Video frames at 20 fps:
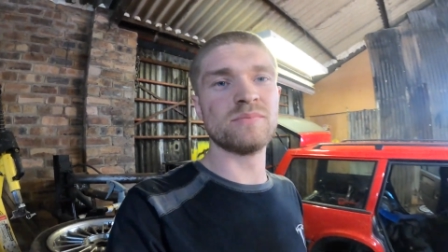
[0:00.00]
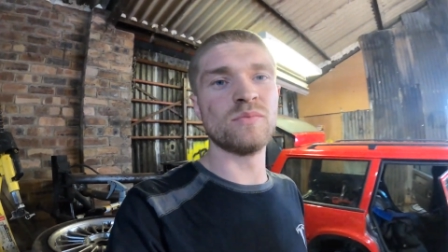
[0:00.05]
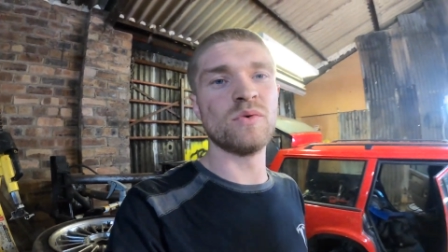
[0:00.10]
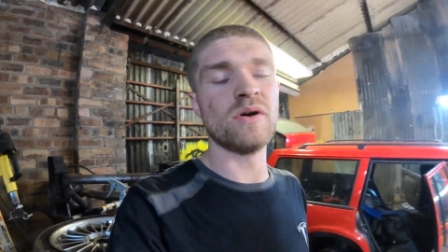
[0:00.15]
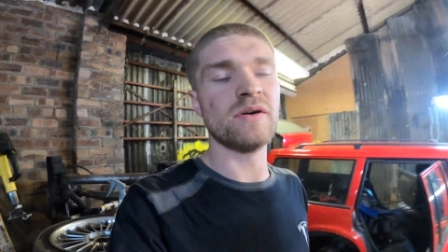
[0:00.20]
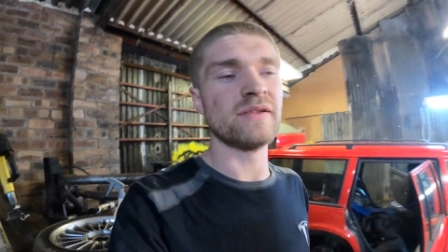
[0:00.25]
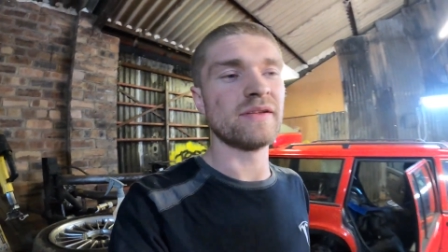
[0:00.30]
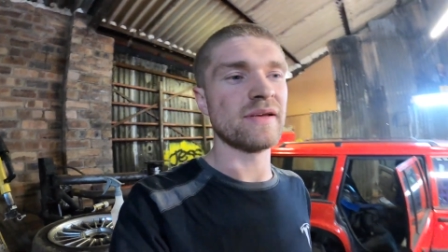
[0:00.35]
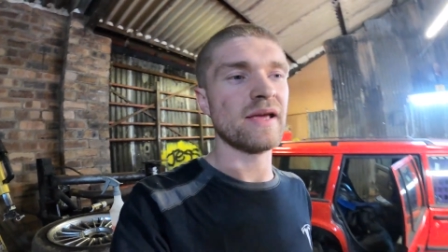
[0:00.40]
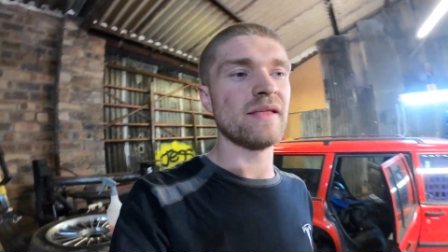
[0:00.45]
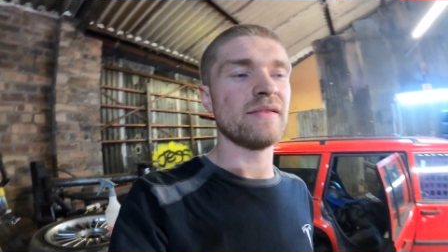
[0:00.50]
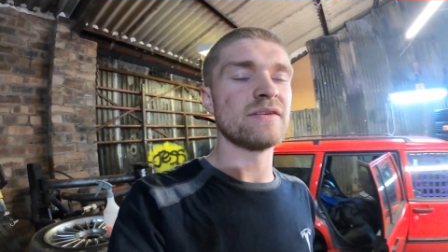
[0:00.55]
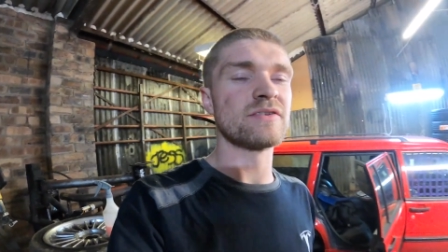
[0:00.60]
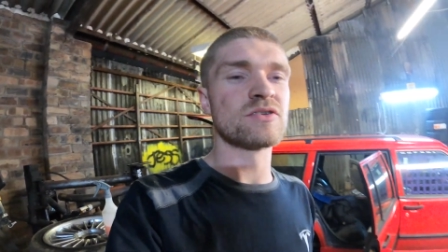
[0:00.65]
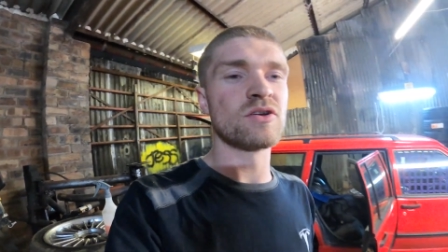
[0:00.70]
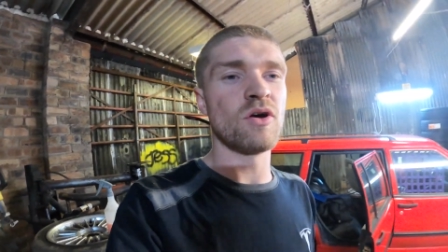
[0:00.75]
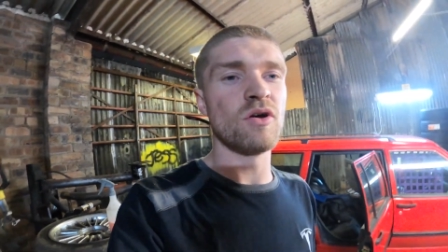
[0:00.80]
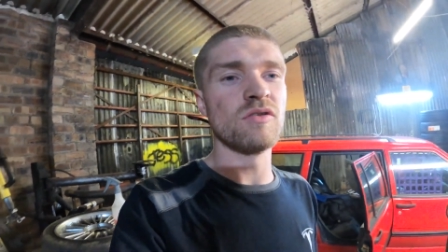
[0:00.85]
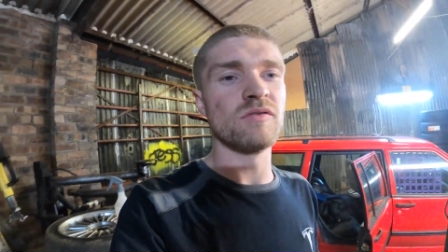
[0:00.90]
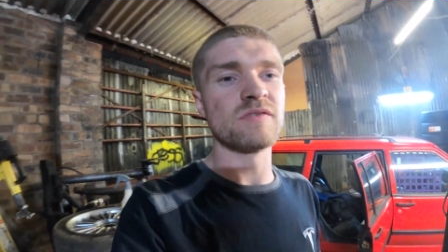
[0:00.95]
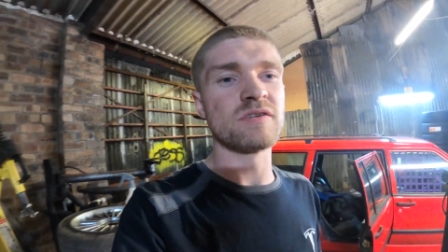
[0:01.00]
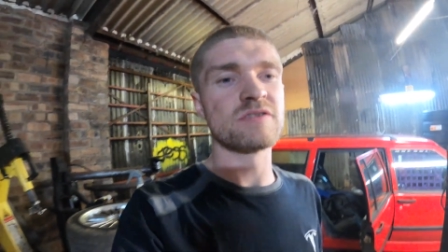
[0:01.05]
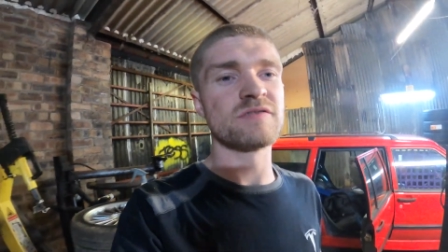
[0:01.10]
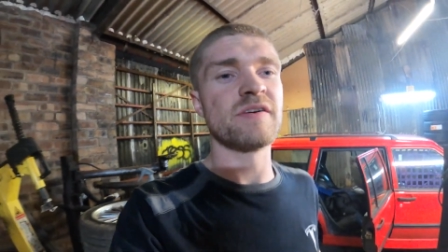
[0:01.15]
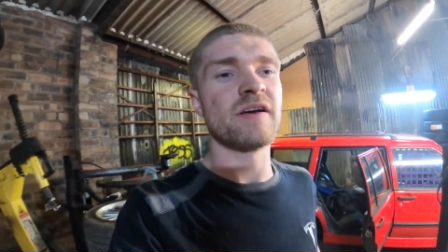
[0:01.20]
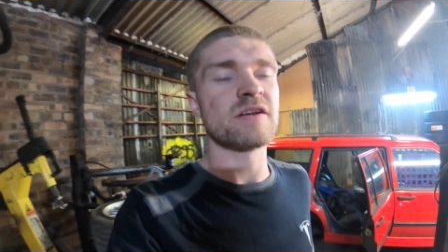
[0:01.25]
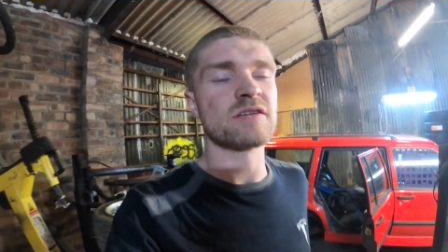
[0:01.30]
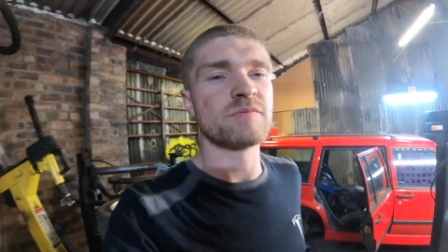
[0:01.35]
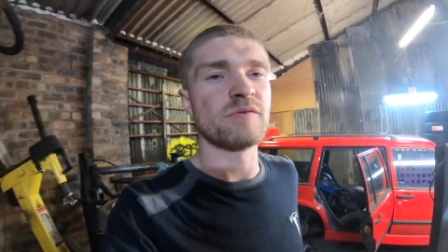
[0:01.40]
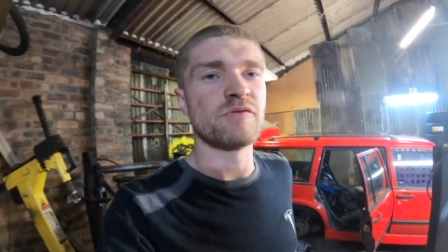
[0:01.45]
wanting to get these coilovers
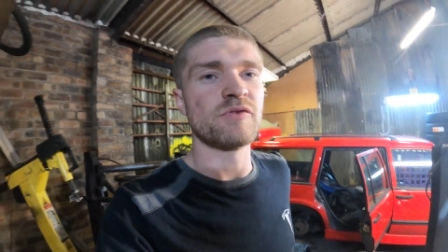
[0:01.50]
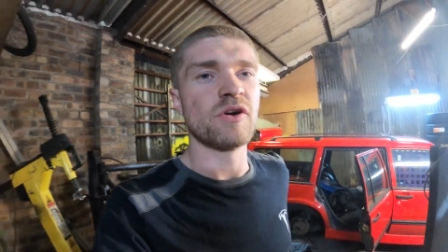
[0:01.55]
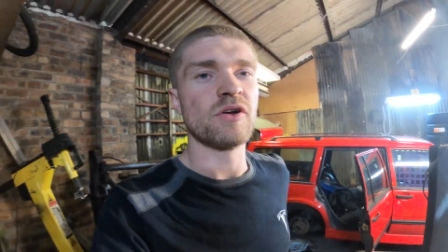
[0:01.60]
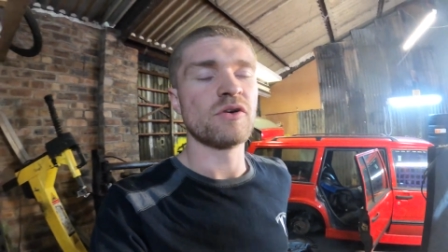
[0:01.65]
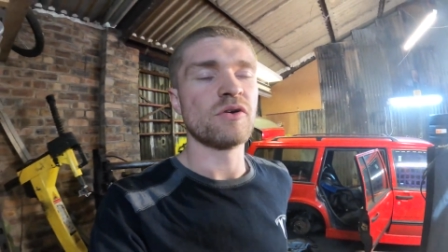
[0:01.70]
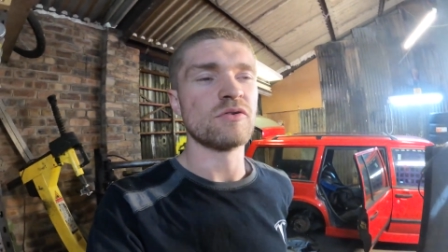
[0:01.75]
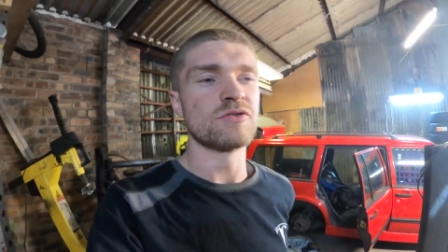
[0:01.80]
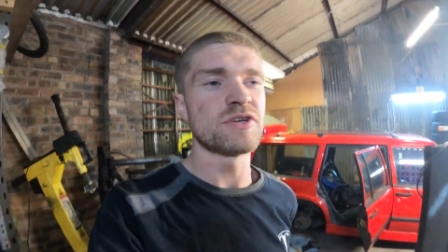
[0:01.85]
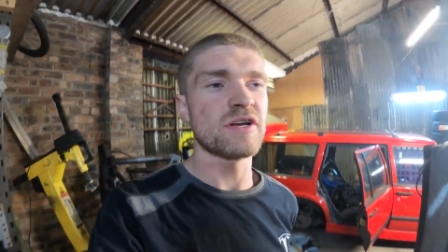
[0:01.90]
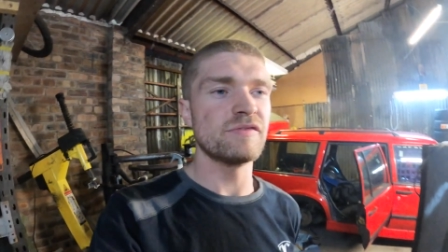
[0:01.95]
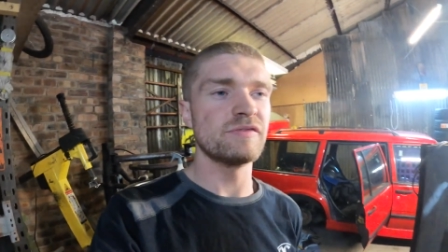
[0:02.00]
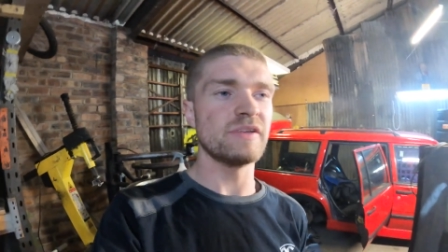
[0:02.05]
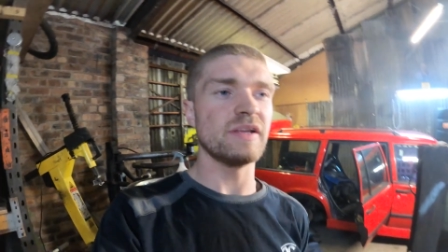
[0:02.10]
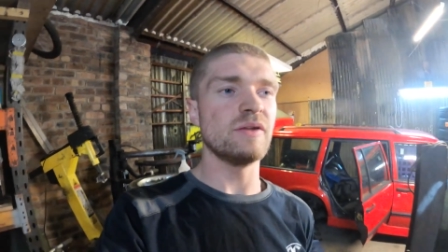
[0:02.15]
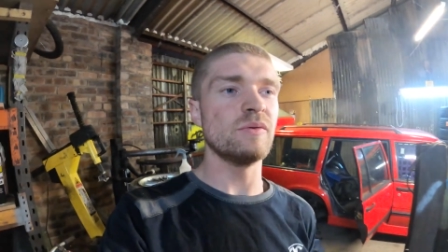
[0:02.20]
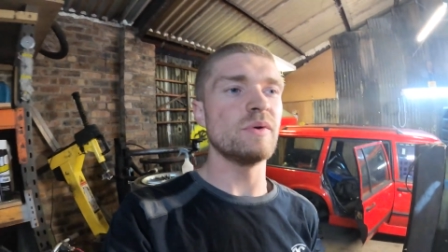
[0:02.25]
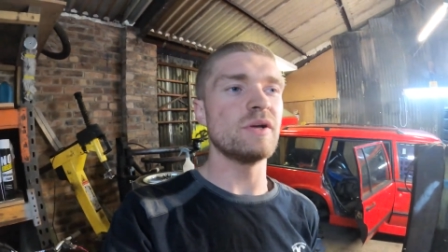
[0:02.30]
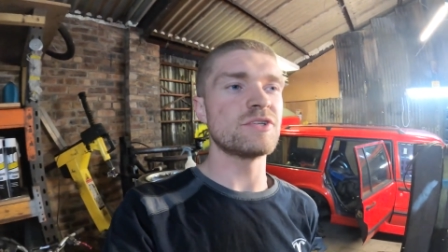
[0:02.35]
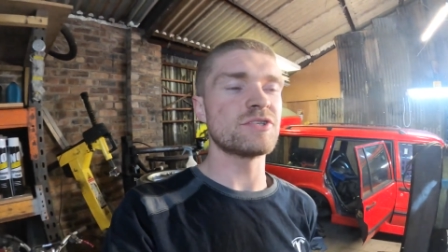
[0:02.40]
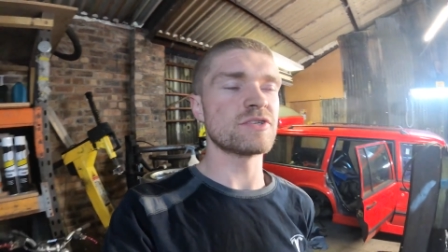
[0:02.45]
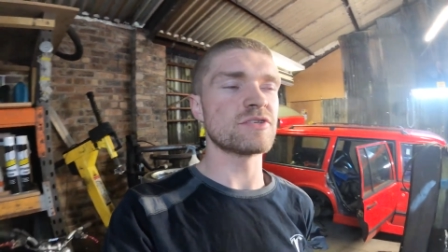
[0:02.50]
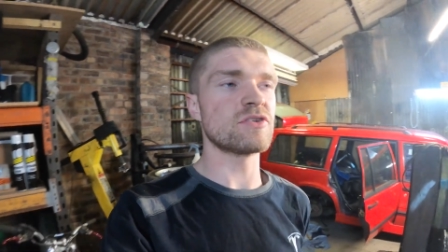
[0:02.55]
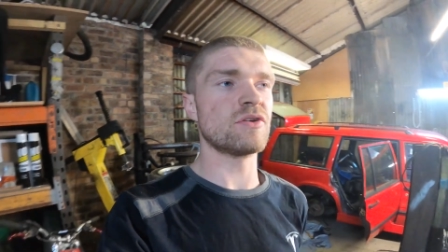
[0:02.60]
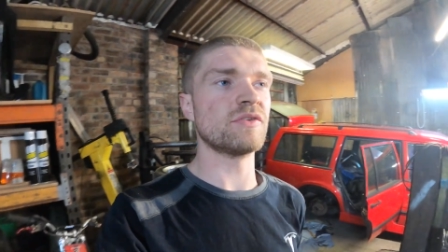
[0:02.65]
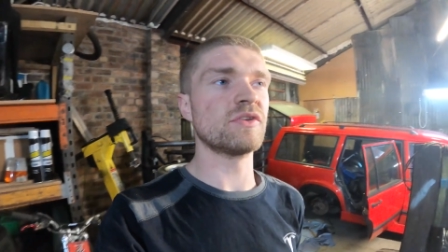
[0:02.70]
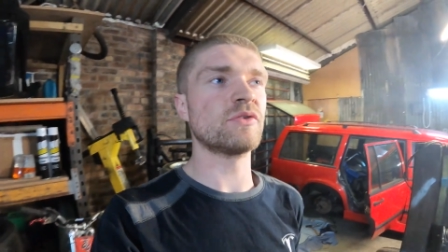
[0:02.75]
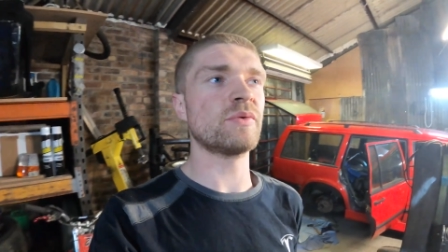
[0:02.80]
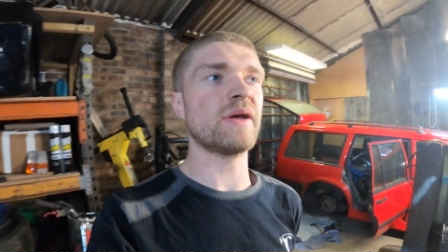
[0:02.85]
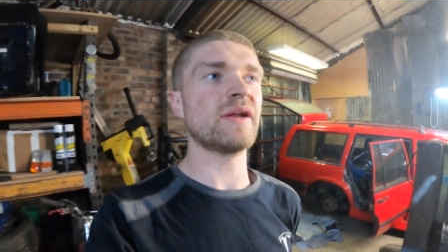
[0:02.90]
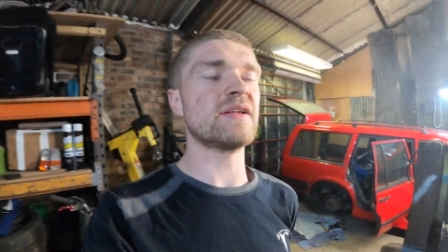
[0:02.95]
fixed before I go drifting, which is
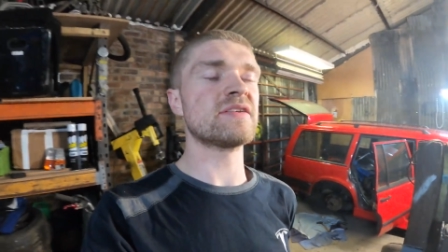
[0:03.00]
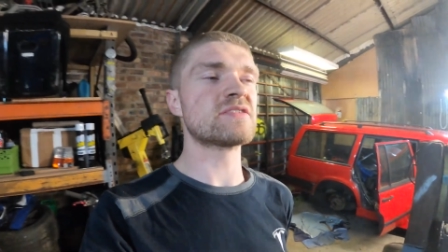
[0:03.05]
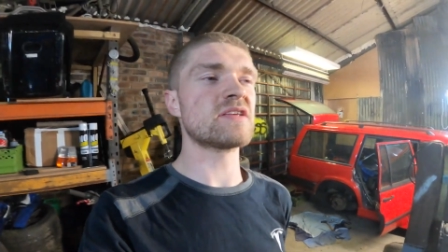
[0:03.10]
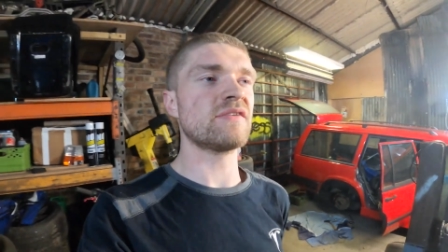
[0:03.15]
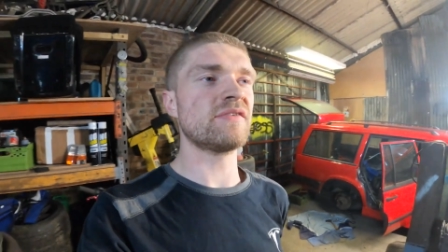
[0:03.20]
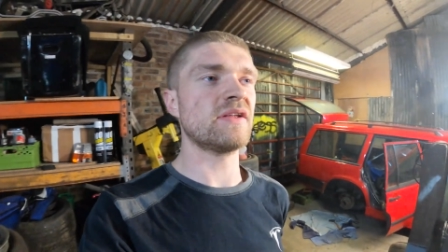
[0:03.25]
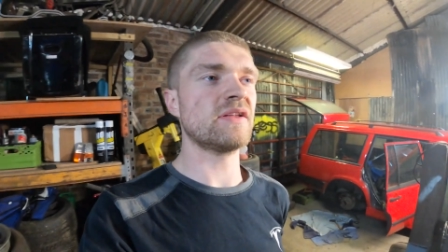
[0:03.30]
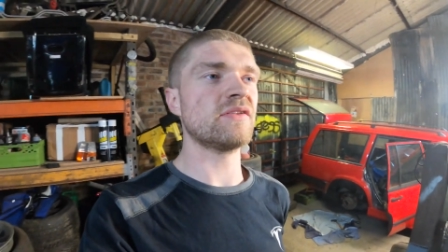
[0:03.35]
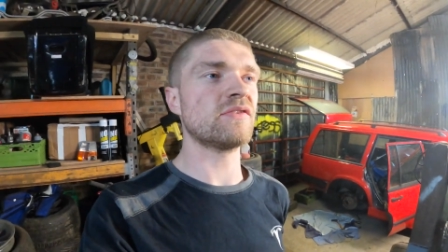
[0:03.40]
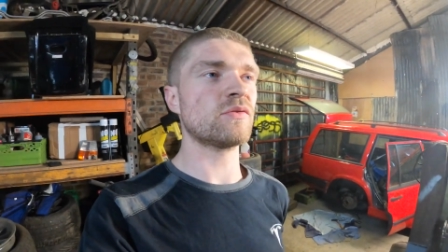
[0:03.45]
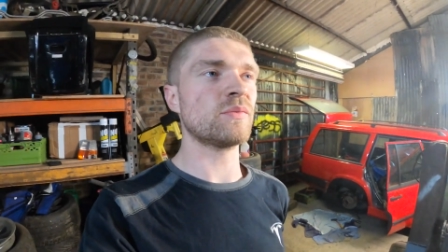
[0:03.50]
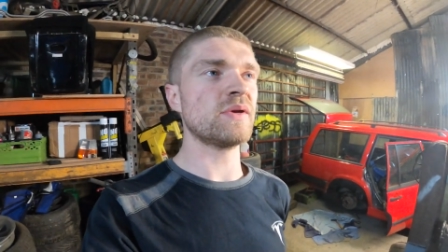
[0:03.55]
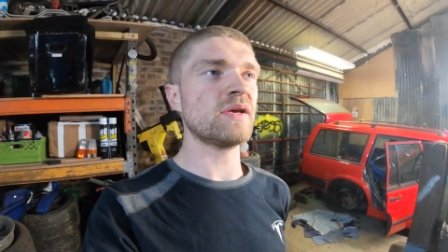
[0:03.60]
on the 27th.